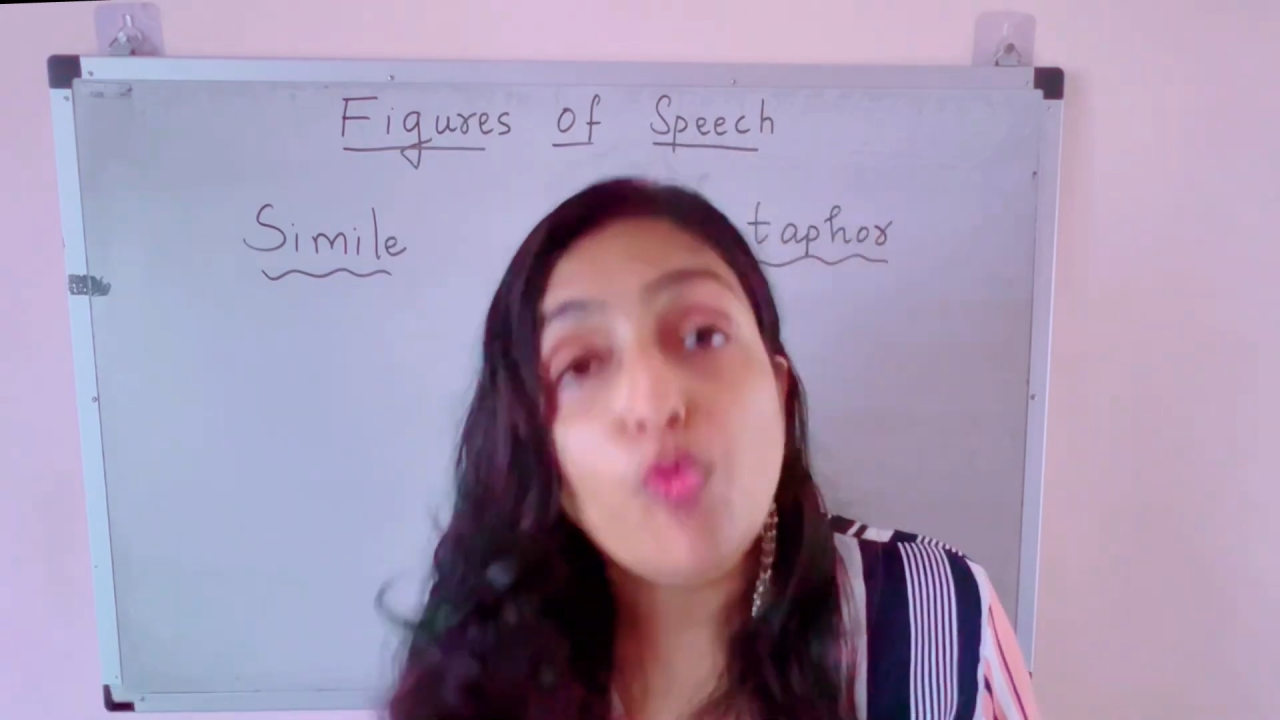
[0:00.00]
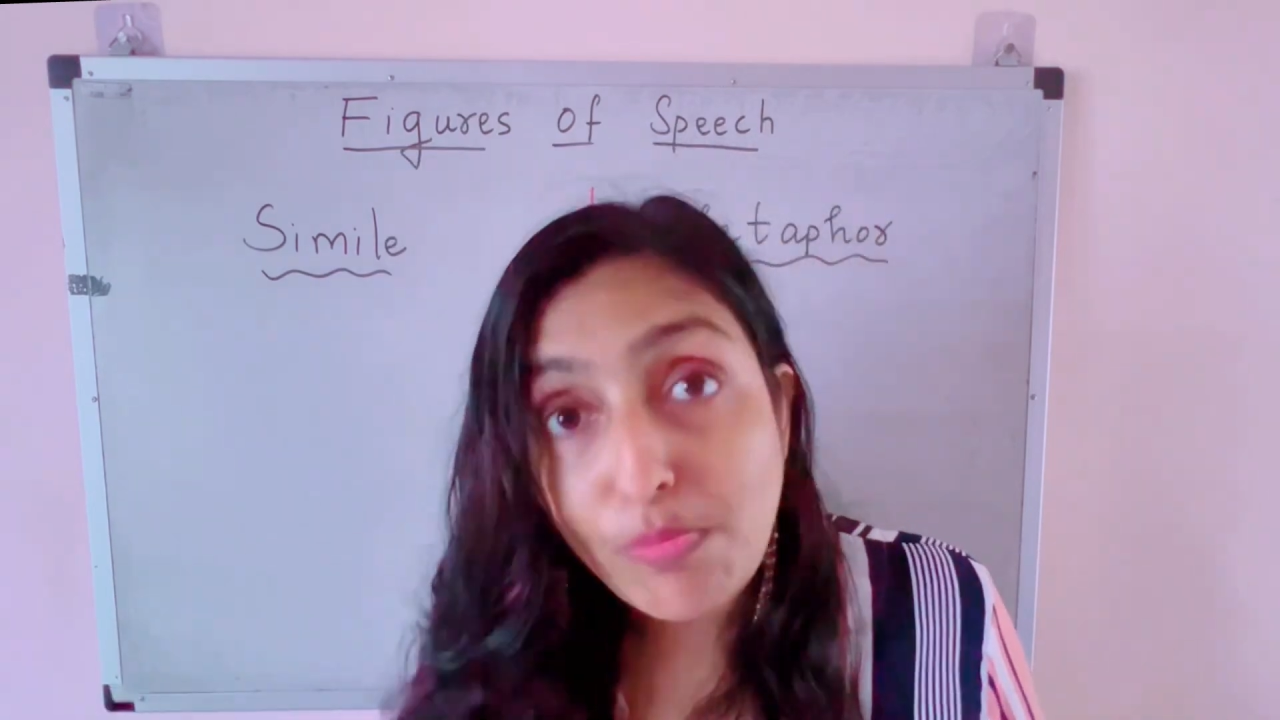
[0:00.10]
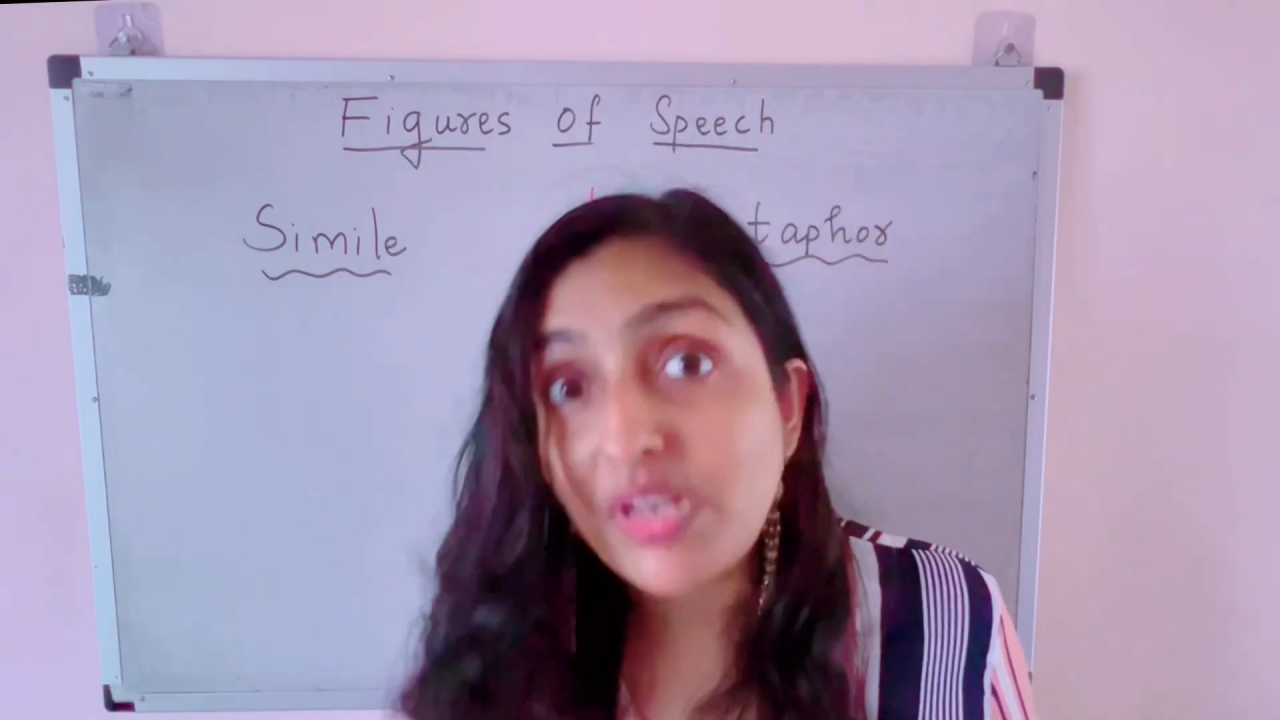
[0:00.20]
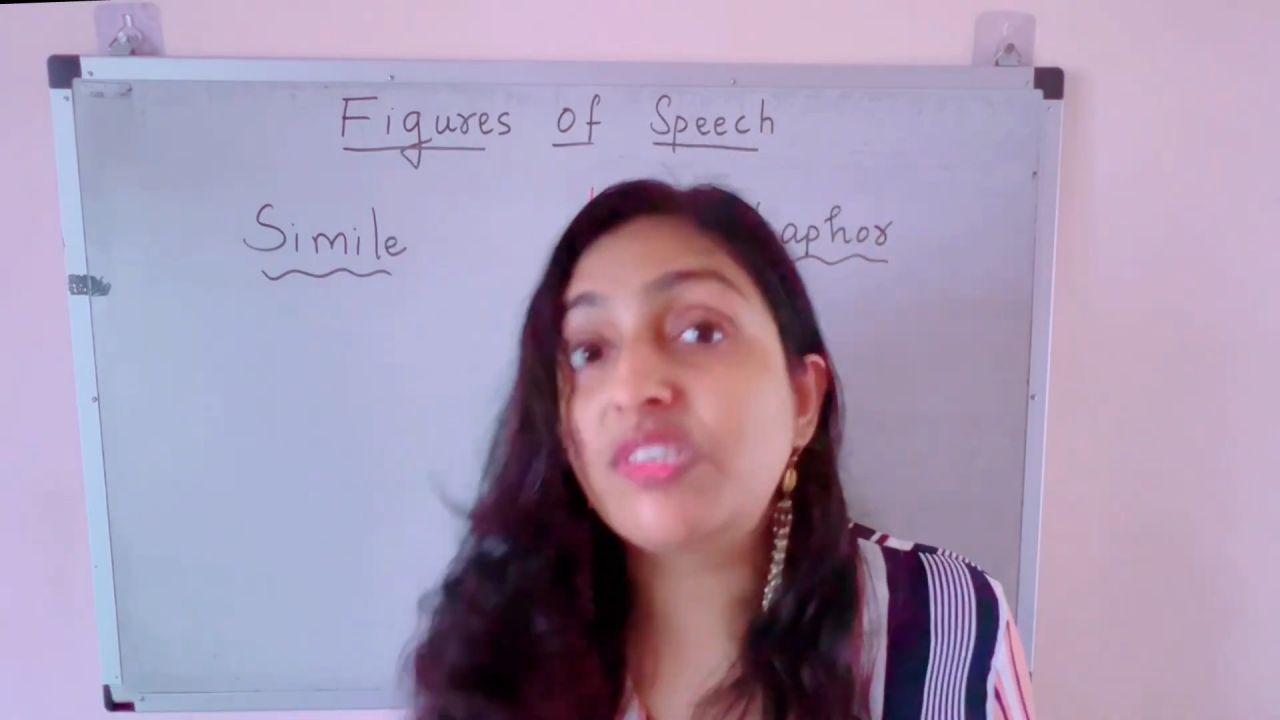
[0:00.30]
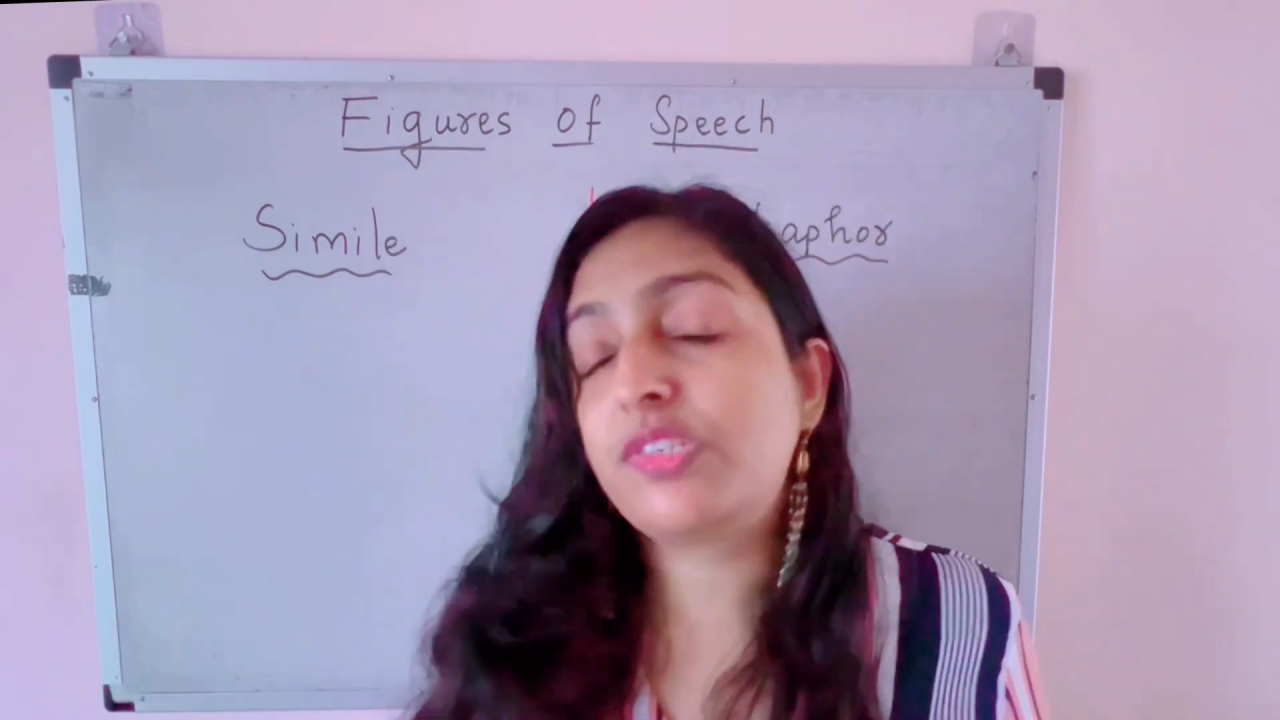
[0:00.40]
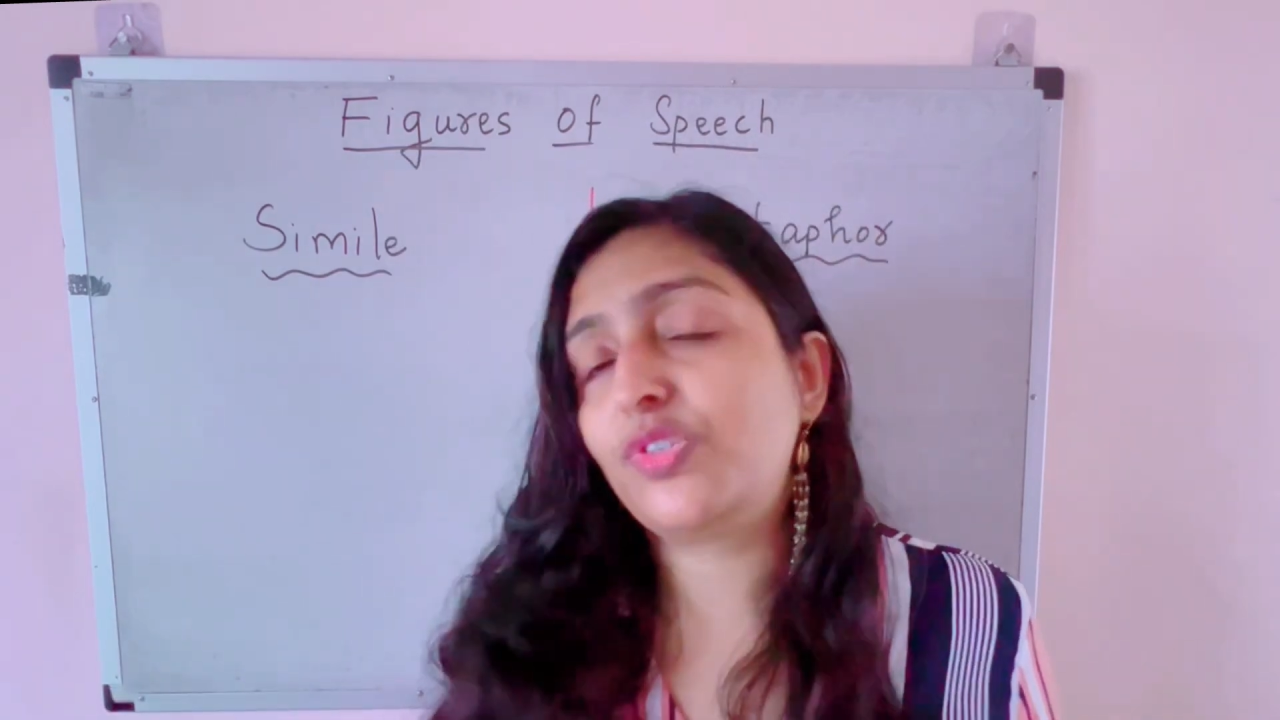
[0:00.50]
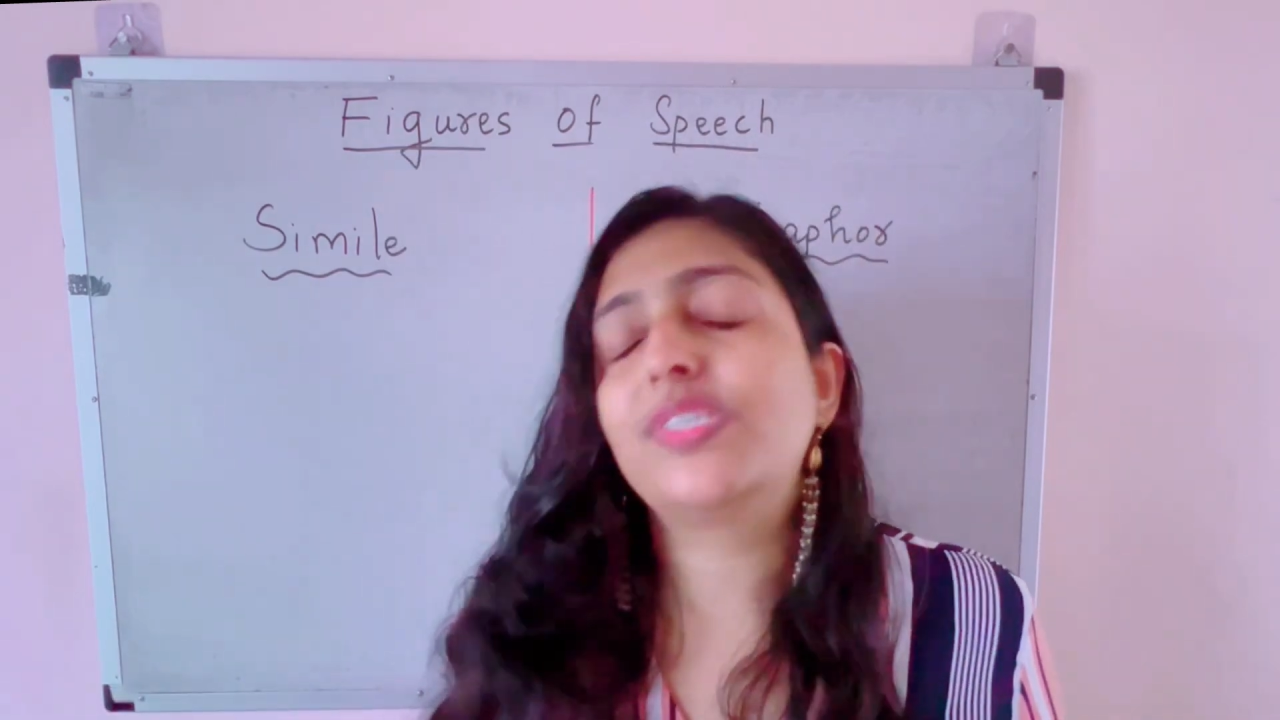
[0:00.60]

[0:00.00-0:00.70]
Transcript: must